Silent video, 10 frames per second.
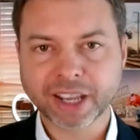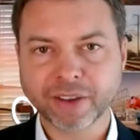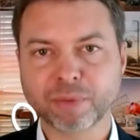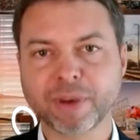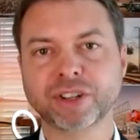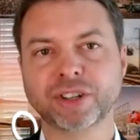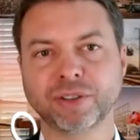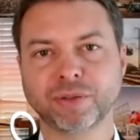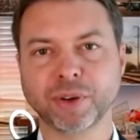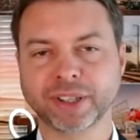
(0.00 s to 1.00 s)
you very much
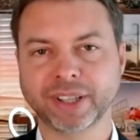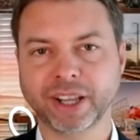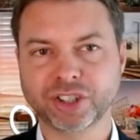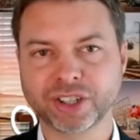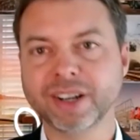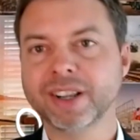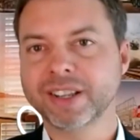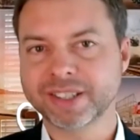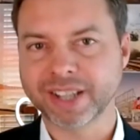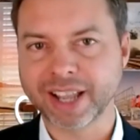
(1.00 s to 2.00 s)
for your attention.
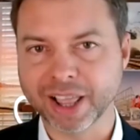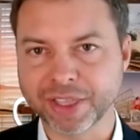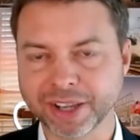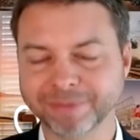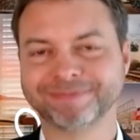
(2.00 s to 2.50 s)
Stay healthy.